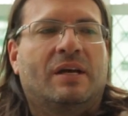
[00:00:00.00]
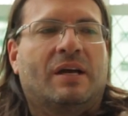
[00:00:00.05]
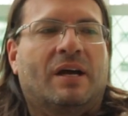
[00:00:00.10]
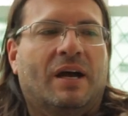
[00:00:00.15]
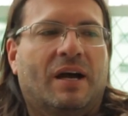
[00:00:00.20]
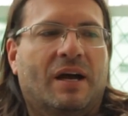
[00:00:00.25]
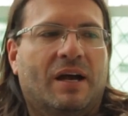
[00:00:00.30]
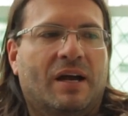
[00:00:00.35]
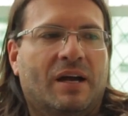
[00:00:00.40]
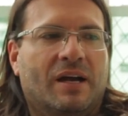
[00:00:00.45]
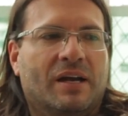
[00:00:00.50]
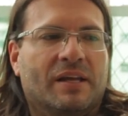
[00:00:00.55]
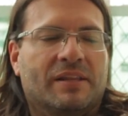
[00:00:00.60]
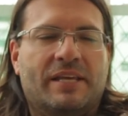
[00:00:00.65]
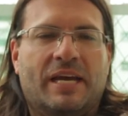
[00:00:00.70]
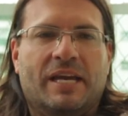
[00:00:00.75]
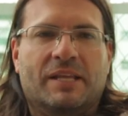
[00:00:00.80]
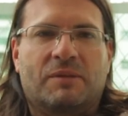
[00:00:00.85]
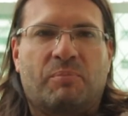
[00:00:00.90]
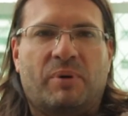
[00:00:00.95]
uh,
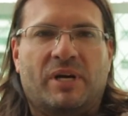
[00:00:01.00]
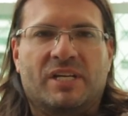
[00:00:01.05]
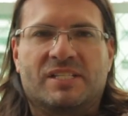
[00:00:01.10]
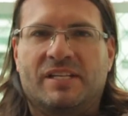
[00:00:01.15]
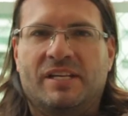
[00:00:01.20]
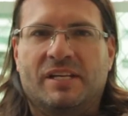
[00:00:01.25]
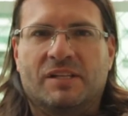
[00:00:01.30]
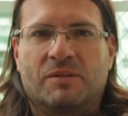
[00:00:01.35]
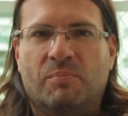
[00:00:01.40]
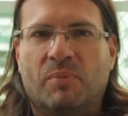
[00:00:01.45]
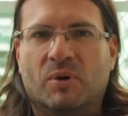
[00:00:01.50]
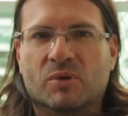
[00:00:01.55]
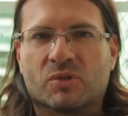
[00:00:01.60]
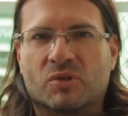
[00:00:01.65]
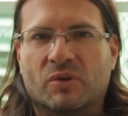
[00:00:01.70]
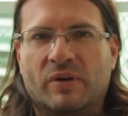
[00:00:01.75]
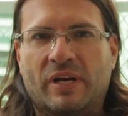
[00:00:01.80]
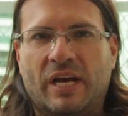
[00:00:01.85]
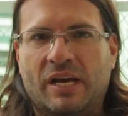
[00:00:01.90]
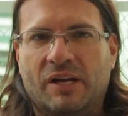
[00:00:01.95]
that President
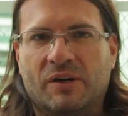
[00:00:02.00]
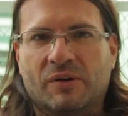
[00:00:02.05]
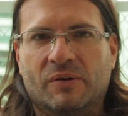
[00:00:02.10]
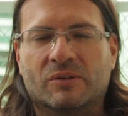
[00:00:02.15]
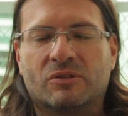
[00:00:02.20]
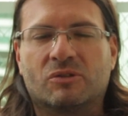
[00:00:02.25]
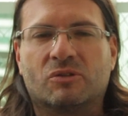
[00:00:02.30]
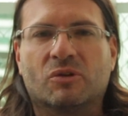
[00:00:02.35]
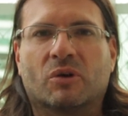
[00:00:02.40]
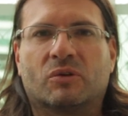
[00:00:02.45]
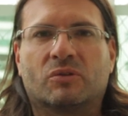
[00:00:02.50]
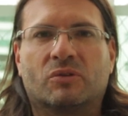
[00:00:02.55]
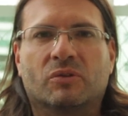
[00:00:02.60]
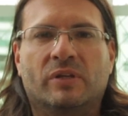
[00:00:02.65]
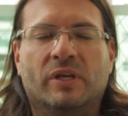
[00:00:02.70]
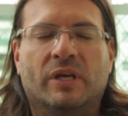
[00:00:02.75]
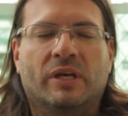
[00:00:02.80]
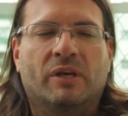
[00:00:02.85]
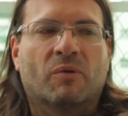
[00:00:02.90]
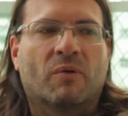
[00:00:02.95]
Bolsonaro took to
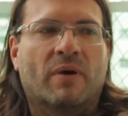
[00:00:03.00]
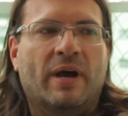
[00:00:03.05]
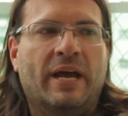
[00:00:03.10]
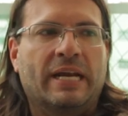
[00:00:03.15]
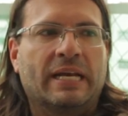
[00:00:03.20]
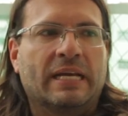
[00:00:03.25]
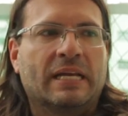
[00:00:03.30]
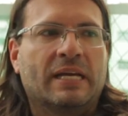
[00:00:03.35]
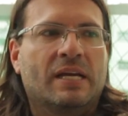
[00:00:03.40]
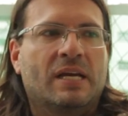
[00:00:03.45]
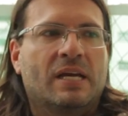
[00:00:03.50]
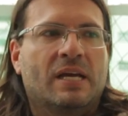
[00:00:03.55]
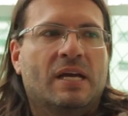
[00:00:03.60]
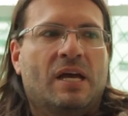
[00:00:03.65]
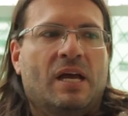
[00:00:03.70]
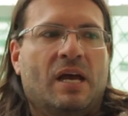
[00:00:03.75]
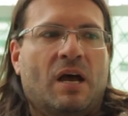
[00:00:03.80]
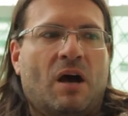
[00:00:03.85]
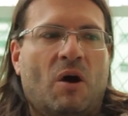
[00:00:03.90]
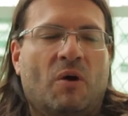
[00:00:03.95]
the UN
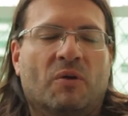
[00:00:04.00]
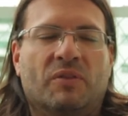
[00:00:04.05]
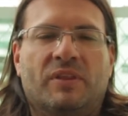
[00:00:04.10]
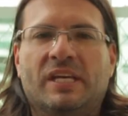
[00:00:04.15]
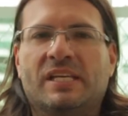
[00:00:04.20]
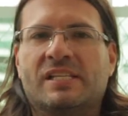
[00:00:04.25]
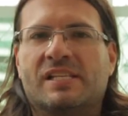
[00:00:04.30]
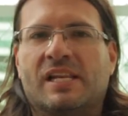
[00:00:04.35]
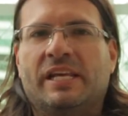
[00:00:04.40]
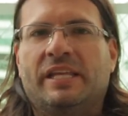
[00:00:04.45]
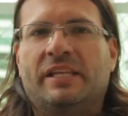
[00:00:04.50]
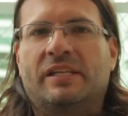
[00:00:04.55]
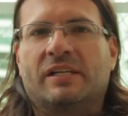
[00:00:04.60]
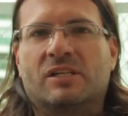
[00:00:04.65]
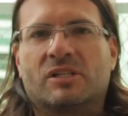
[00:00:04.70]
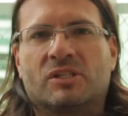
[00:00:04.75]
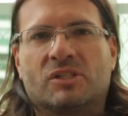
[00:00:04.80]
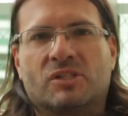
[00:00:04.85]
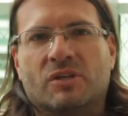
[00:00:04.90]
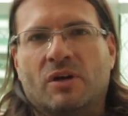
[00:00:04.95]
all these
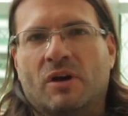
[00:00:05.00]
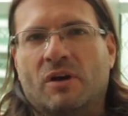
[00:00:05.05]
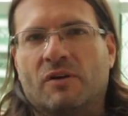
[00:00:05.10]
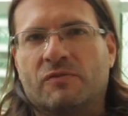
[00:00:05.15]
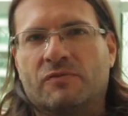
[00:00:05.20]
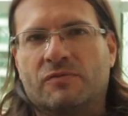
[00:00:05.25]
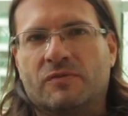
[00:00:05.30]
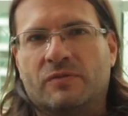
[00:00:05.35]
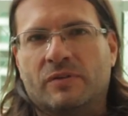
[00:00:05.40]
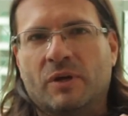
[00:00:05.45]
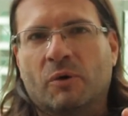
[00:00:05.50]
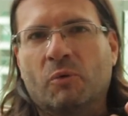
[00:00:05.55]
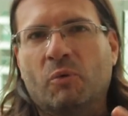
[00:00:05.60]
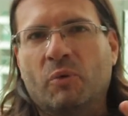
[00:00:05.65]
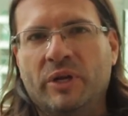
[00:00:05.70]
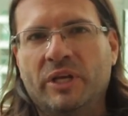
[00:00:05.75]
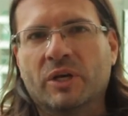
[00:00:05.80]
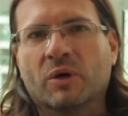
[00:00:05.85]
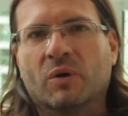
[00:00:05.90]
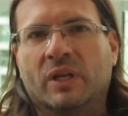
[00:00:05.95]
leaders of the
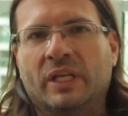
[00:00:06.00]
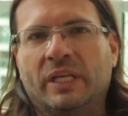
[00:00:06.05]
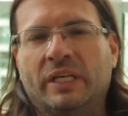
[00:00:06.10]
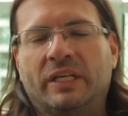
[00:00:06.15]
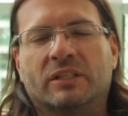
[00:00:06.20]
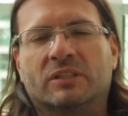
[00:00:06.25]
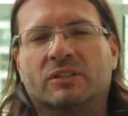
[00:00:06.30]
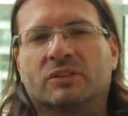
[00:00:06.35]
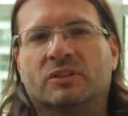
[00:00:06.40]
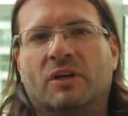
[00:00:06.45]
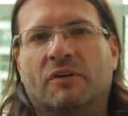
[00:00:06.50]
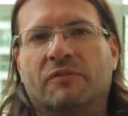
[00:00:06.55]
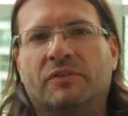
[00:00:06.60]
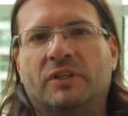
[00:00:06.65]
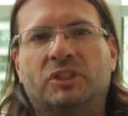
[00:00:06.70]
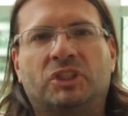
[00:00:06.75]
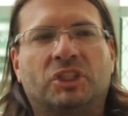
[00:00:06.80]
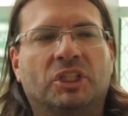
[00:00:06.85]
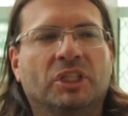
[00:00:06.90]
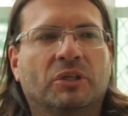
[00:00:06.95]
real leaders of the
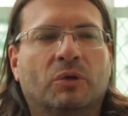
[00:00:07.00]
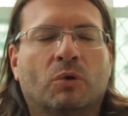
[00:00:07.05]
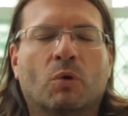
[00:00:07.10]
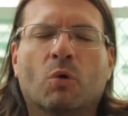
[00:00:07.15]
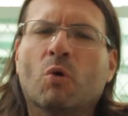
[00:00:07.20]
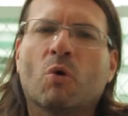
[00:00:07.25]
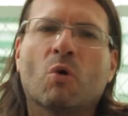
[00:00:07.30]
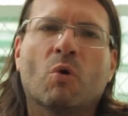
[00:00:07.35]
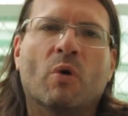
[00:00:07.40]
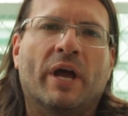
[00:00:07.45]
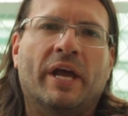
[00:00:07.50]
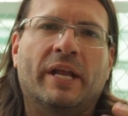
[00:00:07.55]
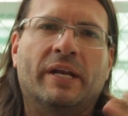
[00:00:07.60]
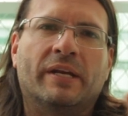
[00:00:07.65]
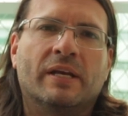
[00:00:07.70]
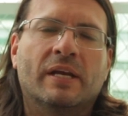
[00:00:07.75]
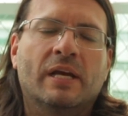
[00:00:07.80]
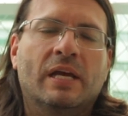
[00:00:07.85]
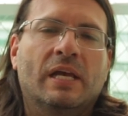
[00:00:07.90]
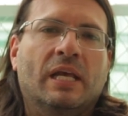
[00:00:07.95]
Xingu and
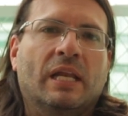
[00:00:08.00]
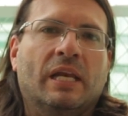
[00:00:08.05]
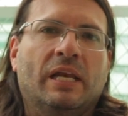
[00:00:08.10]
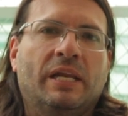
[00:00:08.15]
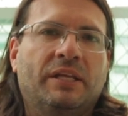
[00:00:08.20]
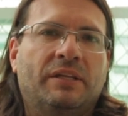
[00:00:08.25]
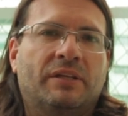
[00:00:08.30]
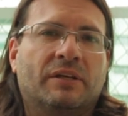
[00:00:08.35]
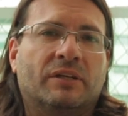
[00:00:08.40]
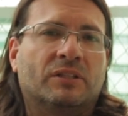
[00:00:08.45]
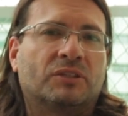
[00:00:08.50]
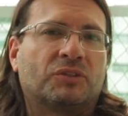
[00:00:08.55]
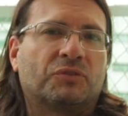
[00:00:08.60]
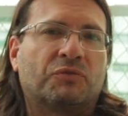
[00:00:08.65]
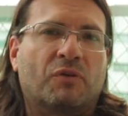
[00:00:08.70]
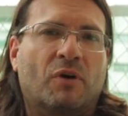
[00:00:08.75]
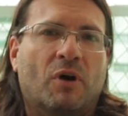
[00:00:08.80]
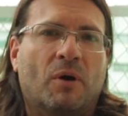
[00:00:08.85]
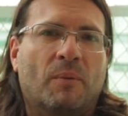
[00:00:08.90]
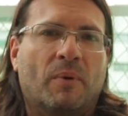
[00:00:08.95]
leaders
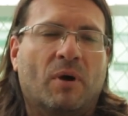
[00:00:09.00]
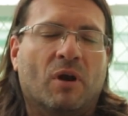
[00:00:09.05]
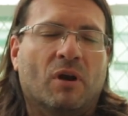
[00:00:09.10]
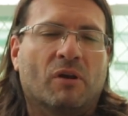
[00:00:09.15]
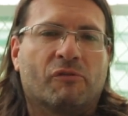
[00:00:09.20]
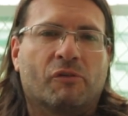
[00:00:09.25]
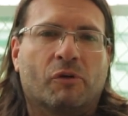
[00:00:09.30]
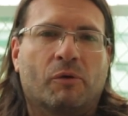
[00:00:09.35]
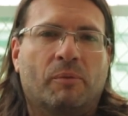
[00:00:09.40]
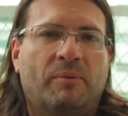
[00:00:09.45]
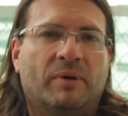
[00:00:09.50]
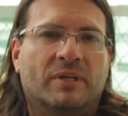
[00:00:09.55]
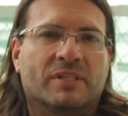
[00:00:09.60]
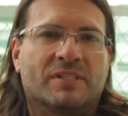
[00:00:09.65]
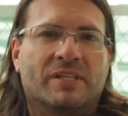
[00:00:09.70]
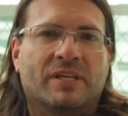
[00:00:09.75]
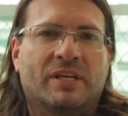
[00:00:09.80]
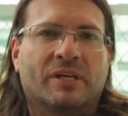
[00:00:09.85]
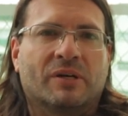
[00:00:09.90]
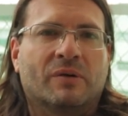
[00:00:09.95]
from all over
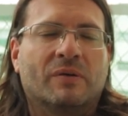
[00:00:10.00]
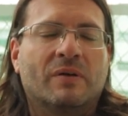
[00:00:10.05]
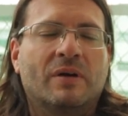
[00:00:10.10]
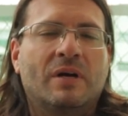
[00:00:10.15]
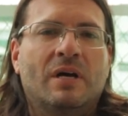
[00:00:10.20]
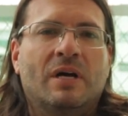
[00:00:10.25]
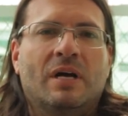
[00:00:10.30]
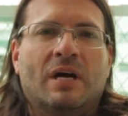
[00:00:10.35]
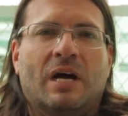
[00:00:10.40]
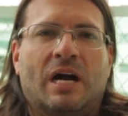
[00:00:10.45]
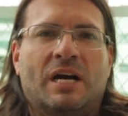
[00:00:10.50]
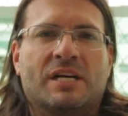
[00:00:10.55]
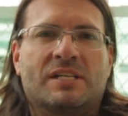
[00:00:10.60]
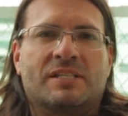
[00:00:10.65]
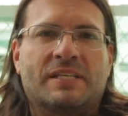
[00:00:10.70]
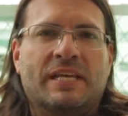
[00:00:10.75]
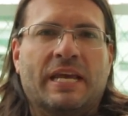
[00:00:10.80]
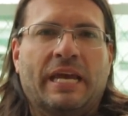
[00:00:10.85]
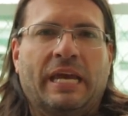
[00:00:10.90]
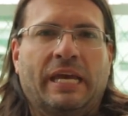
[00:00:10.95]
Brazil are
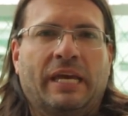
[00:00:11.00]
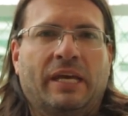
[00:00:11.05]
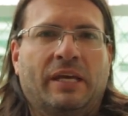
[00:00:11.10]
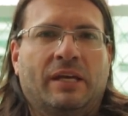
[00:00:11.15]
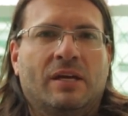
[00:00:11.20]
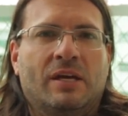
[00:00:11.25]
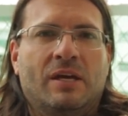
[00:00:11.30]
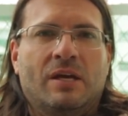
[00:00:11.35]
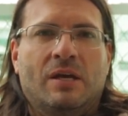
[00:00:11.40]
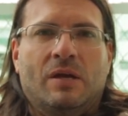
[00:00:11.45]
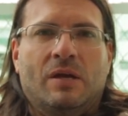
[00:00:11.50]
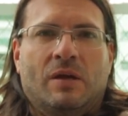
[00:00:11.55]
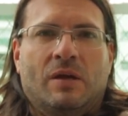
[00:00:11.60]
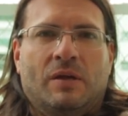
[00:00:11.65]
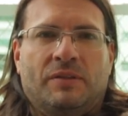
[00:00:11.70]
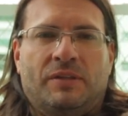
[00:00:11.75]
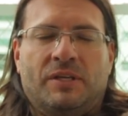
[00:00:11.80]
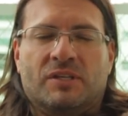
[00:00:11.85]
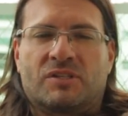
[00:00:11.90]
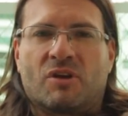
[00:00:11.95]
saying
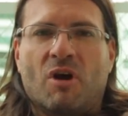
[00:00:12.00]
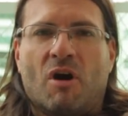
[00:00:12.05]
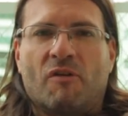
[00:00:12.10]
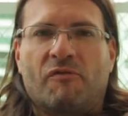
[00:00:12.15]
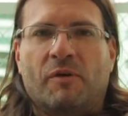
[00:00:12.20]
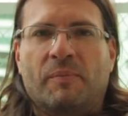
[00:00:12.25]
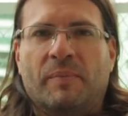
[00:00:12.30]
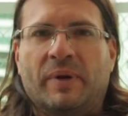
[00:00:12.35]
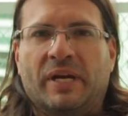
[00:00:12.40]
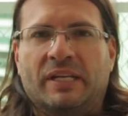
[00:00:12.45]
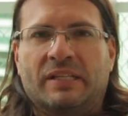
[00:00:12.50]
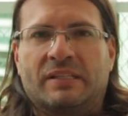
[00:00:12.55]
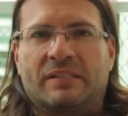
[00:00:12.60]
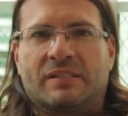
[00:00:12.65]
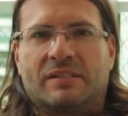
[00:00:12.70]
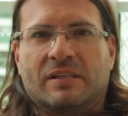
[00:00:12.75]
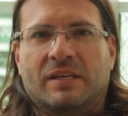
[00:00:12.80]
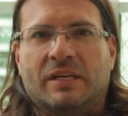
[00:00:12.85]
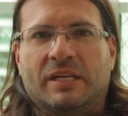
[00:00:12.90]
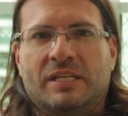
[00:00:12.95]
this government
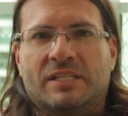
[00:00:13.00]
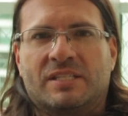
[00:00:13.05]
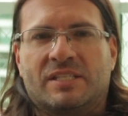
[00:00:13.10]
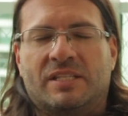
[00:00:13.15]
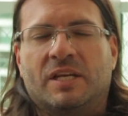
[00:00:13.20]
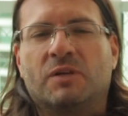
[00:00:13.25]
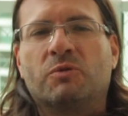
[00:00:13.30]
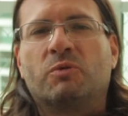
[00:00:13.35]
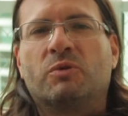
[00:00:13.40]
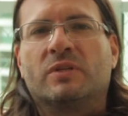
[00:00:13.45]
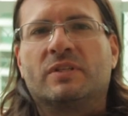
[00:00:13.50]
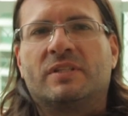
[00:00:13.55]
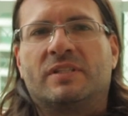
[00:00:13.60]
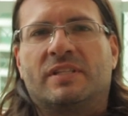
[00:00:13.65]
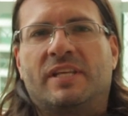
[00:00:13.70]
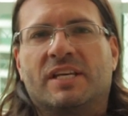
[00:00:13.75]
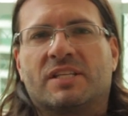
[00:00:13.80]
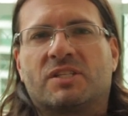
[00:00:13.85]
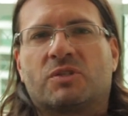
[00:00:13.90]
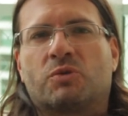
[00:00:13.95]
is
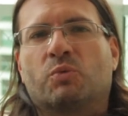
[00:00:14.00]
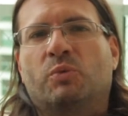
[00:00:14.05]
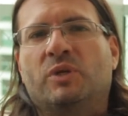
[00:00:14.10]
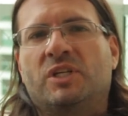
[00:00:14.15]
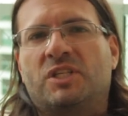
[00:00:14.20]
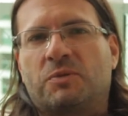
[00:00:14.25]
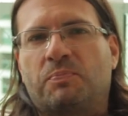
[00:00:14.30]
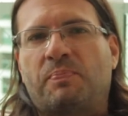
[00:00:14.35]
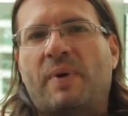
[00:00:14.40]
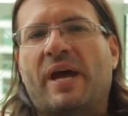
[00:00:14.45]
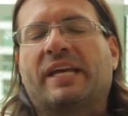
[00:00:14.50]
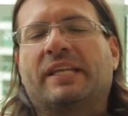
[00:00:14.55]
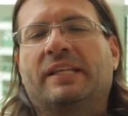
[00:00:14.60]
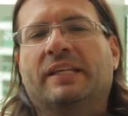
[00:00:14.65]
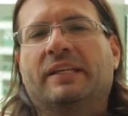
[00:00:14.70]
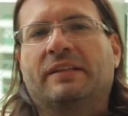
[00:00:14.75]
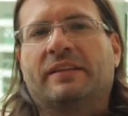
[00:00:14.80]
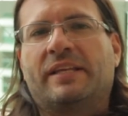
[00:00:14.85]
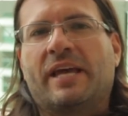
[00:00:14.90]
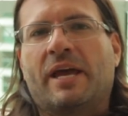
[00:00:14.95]

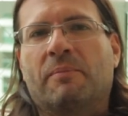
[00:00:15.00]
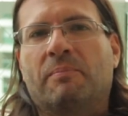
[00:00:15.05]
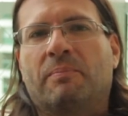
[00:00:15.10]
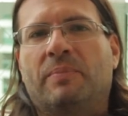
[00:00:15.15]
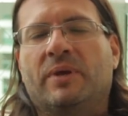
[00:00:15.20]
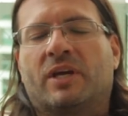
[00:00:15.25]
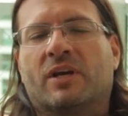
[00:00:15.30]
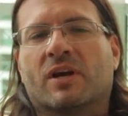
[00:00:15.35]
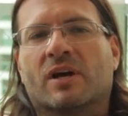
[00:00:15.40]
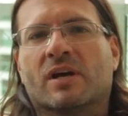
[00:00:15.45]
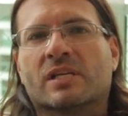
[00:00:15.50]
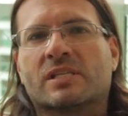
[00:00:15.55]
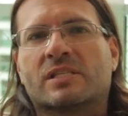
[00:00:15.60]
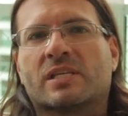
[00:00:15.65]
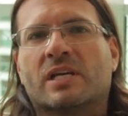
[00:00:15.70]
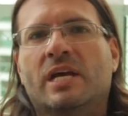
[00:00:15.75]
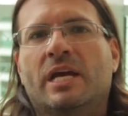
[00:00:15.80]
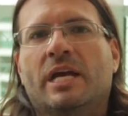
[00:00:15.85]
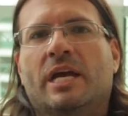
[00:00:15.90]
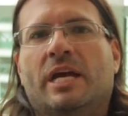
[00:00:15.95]
disrespecting them
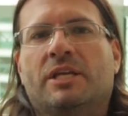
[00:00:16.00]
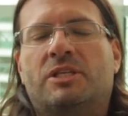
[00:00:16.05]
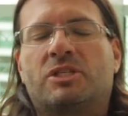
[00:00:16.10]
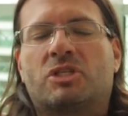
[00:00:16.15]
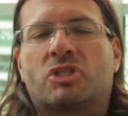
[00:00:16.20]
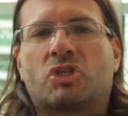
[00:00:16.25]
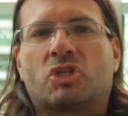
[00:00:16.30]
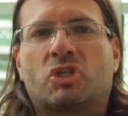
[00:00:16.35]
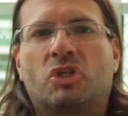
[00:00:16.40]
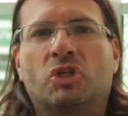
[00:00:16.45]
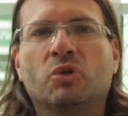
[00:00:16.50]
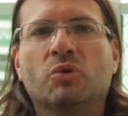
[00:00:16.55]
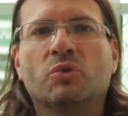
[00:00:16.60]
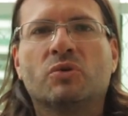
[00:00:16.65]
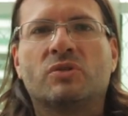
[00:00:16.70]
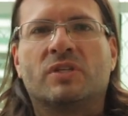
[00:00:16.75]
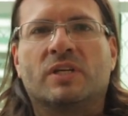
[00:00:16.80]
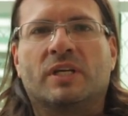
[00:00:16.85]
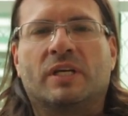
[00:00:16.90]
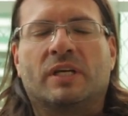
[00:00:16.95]
because it's
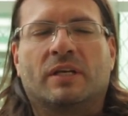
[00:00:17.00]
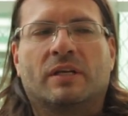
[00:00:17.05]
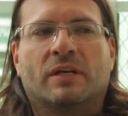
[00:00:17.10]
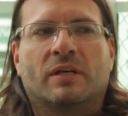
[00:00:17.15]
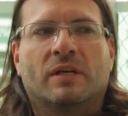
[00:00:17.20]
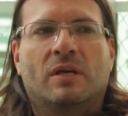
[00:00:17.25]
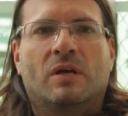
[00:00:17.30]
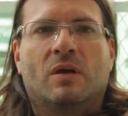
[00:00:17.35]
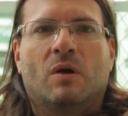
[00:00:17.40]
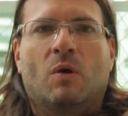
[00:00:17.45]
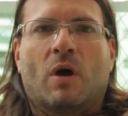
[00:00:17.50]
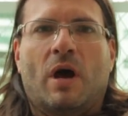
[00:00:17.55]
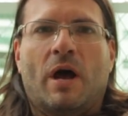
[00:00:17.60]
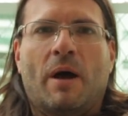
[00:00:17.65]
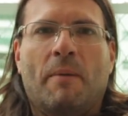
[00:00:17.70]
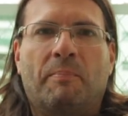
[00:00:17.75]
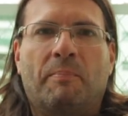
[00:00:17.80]
choosing a